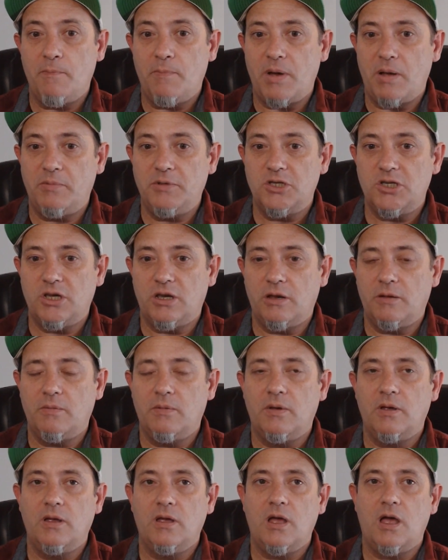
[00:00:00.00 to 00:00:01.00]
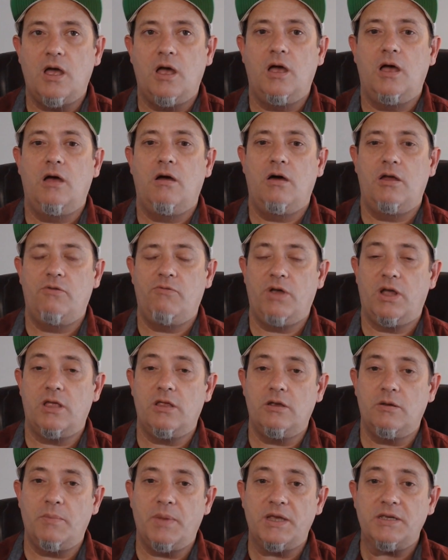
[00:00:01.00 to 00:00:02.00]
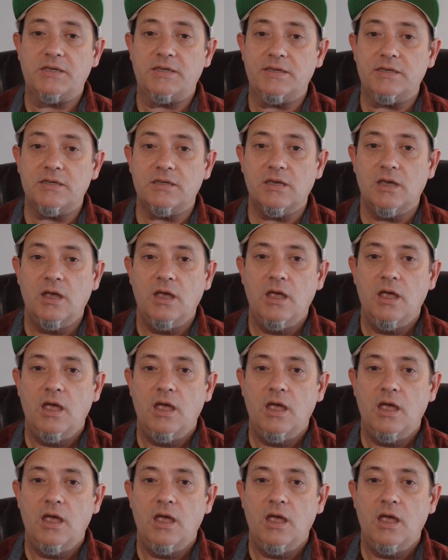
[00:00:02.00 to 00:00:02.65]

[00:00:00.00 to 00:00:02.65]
publishing uh, on a regular basis.